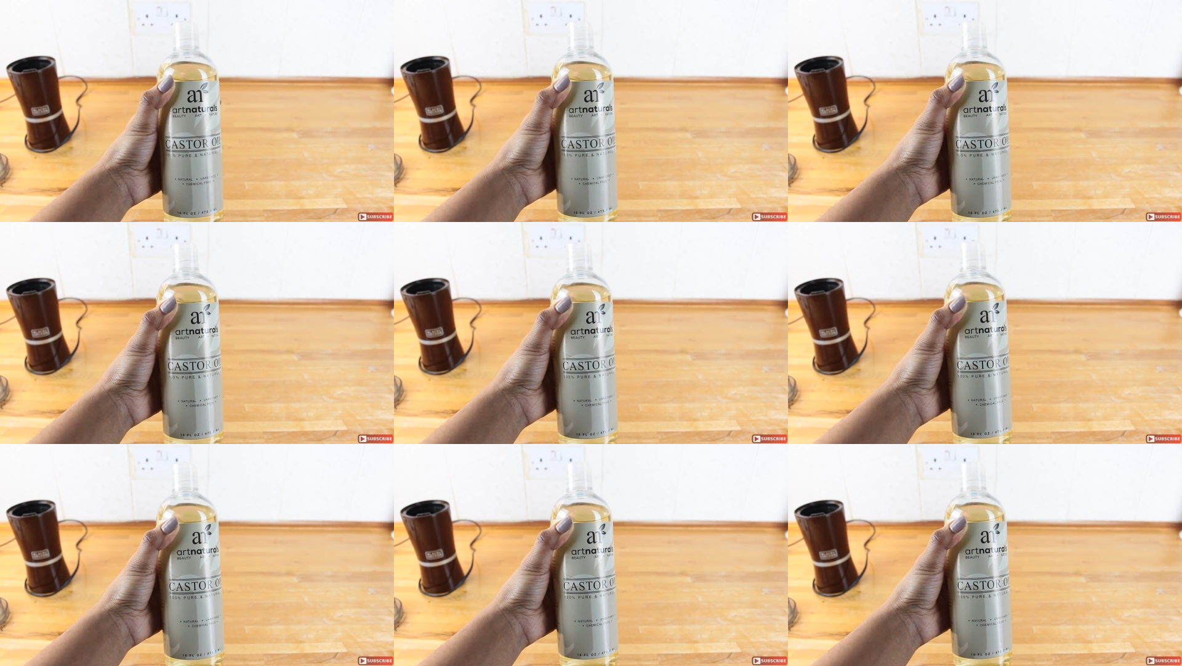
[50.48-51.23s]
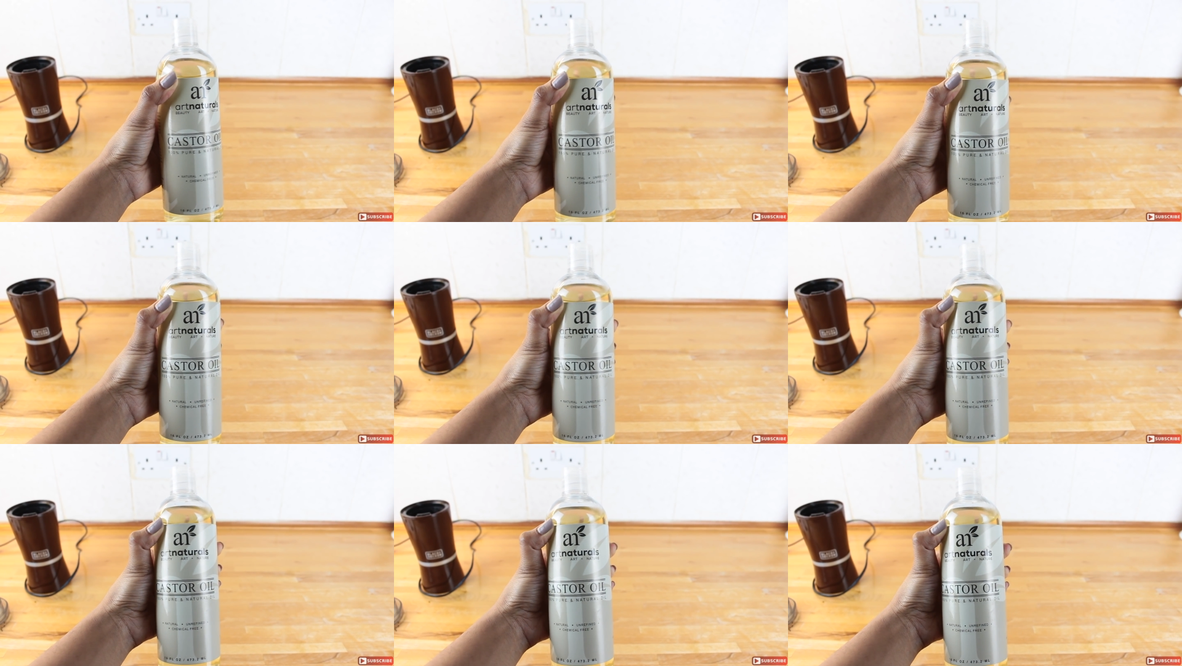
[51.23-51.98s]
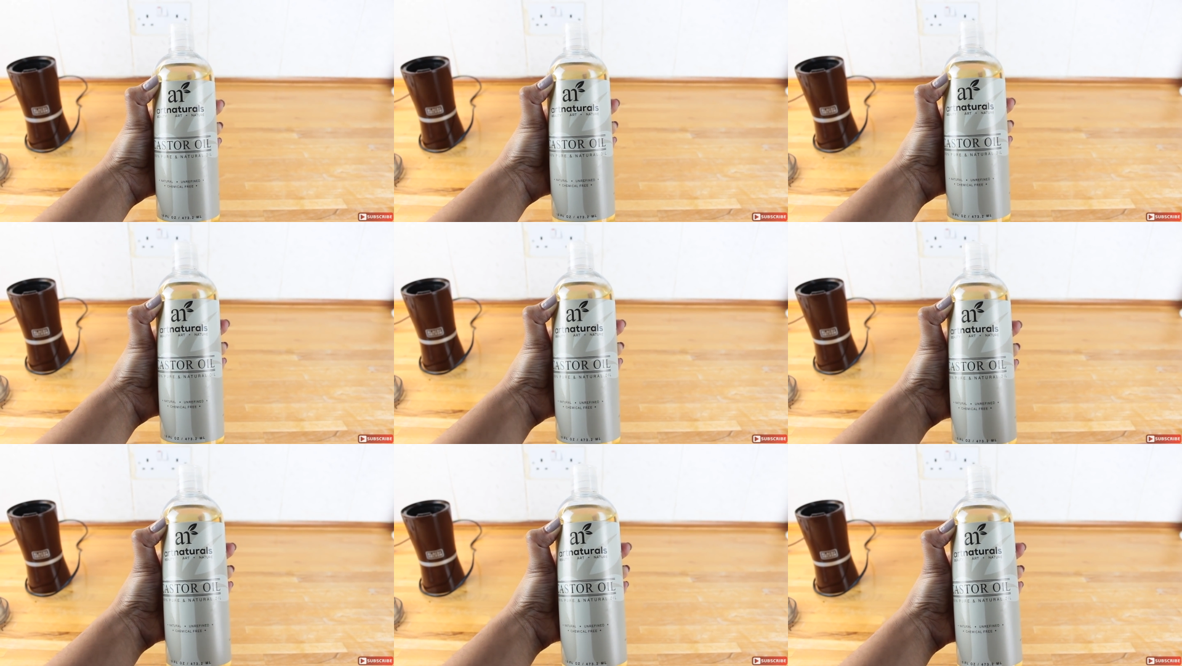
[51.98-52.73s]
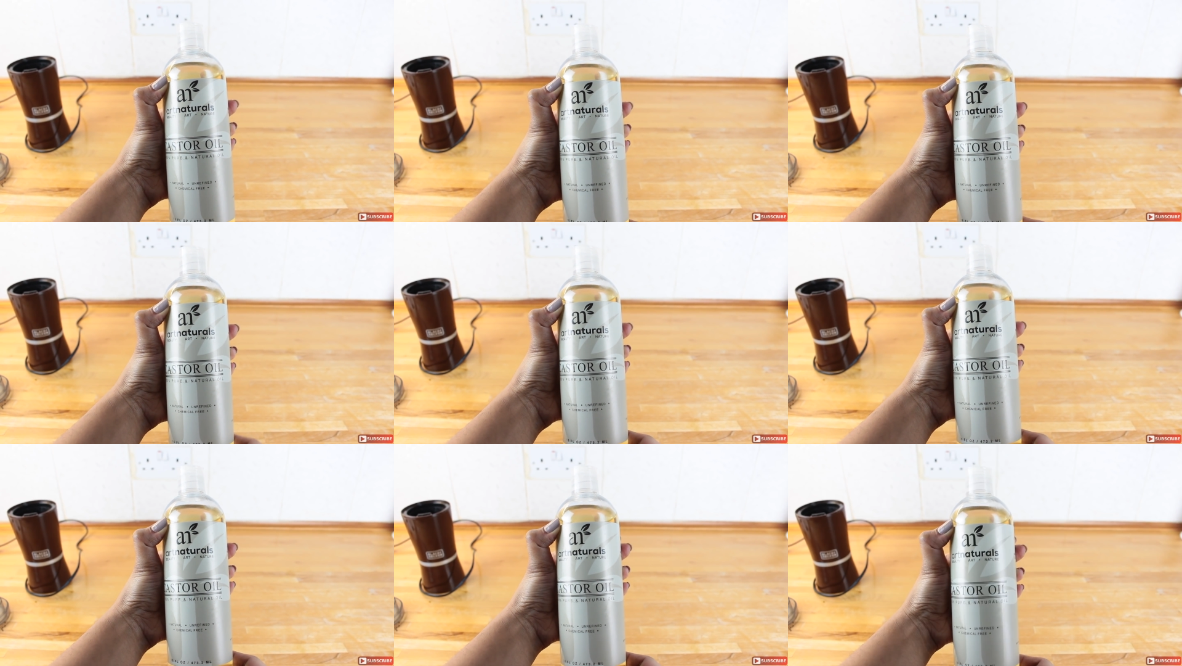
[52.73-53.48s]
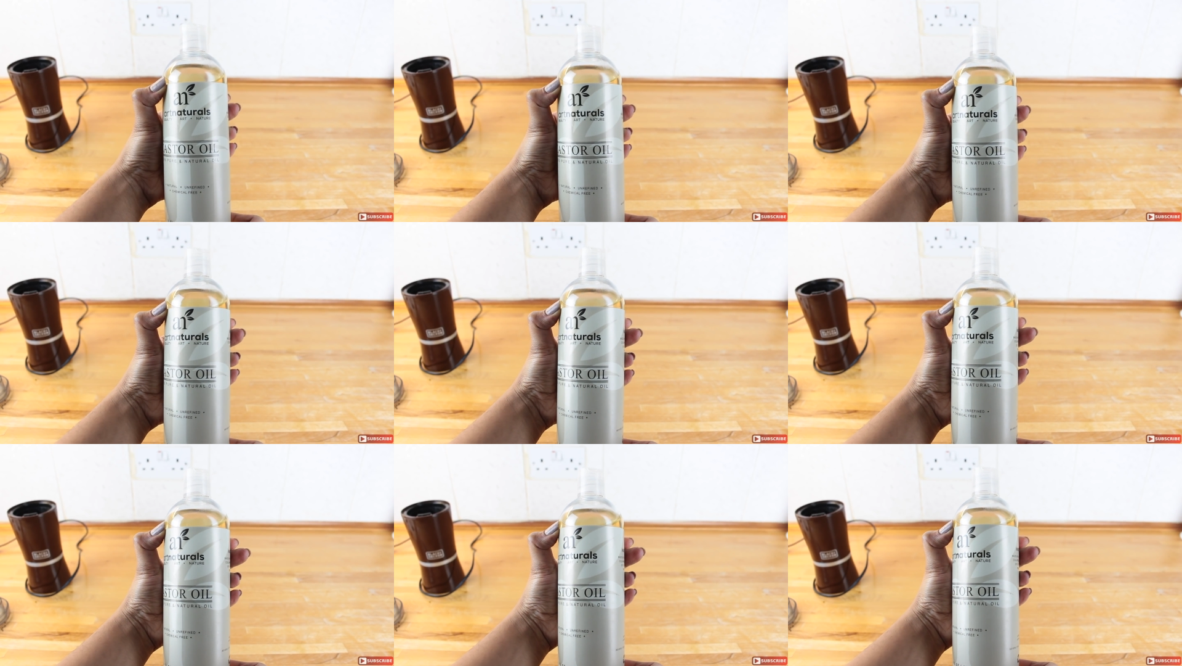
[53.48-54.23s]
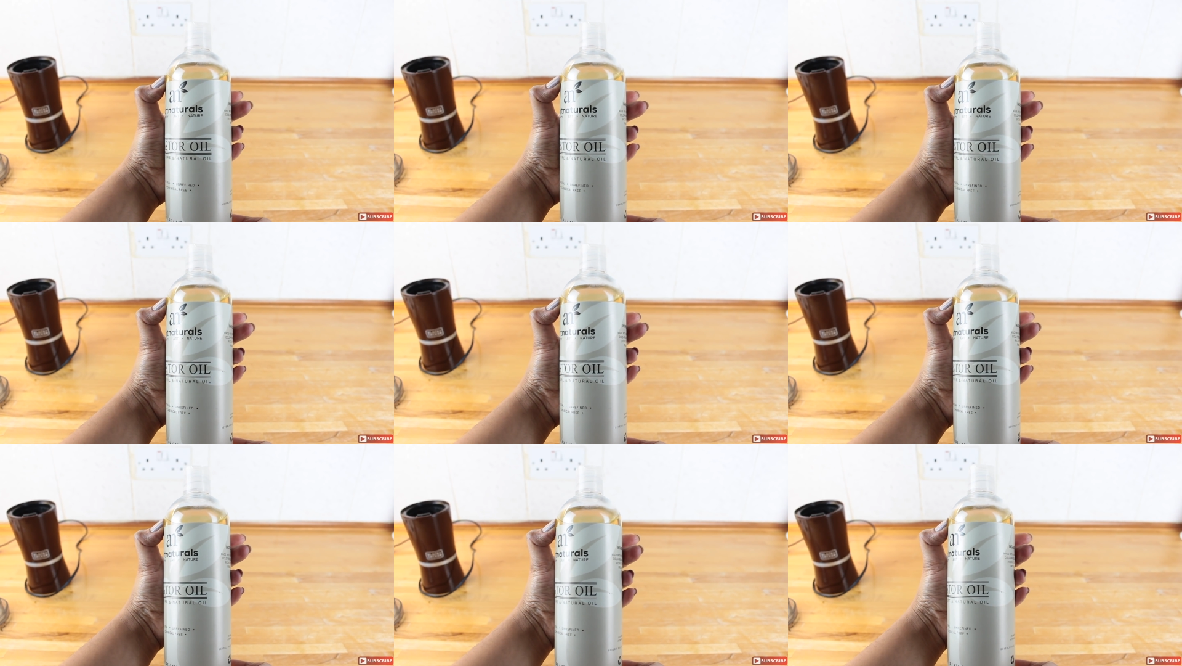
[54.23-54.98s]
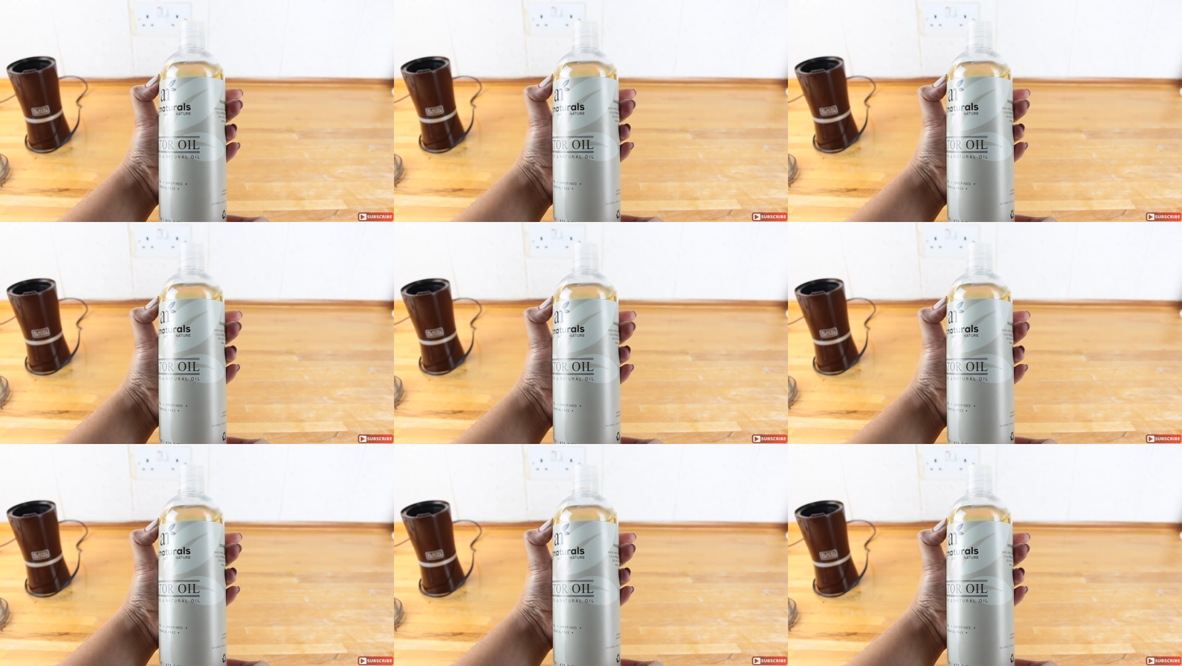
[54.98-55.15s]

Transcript: (no speaker visible)